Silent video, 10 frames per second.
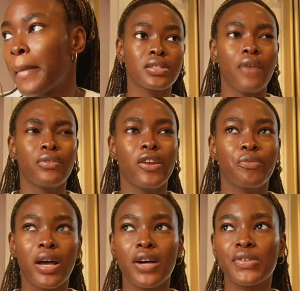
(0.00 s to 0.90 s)
I haven't left
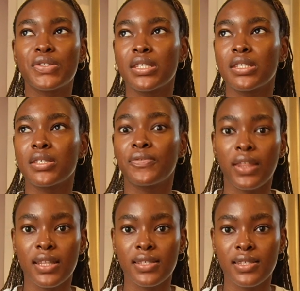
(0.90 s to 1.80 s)
my house since
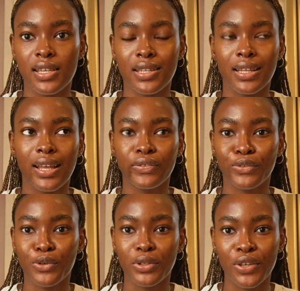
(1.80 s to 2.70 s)
Father's Day, the last
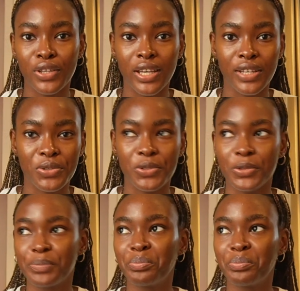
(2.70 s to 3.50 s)
vlog that you guys saw.